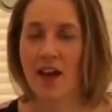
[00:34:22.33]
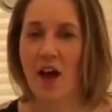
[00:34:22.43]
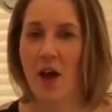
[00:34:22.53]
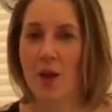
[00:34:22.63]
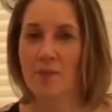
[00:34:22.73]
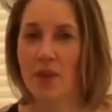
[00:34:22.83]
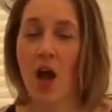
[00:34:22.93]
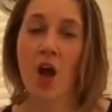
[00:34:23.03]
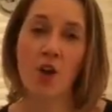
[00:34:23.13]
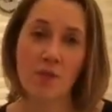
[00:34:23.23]

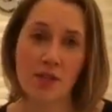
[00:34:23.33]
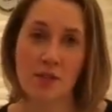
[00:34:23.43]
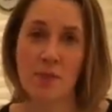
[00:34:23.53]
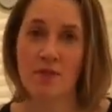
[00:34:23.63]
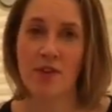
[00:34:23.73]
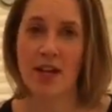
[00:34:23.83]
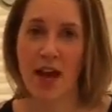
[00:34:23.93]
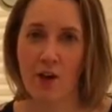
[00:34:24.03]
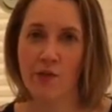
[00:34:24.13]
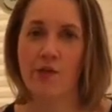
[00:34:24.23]
I hope this has been really
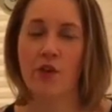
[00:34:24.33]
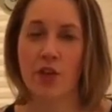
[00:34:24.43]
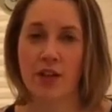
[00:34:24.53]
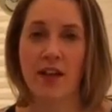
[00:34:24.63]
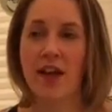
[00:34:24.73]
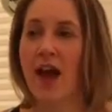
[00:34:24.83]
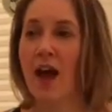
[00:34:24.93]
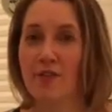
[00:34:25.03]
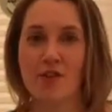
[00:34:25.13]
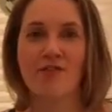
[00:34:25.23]
helpful, and
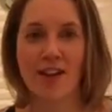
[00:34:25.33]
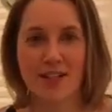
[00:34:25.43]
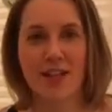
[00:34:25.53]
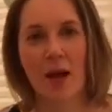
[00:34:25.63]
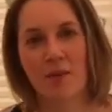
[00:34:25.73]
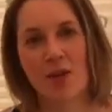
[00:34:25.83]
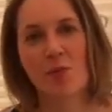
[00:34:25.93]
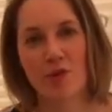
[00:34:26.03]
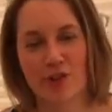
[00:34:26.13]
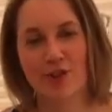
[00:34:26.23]
have a great time when you're
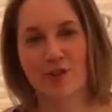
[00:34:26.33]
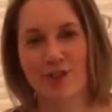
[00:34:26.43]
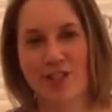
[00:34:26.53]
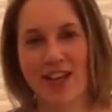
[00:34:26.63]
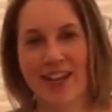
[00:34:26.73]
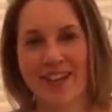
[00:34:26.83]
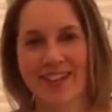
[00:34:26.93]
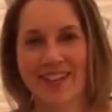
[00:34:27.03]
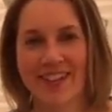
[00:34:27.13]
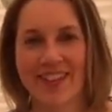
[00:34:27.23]
product launching.
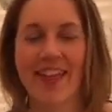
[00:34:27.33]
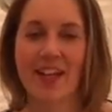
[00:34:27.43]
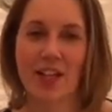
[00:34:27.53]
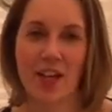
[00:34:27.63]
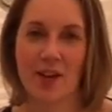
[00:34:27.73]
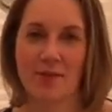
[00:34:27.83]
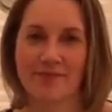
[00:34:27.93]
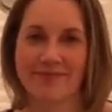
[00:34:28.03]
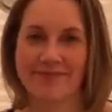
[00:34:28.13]
Thank you.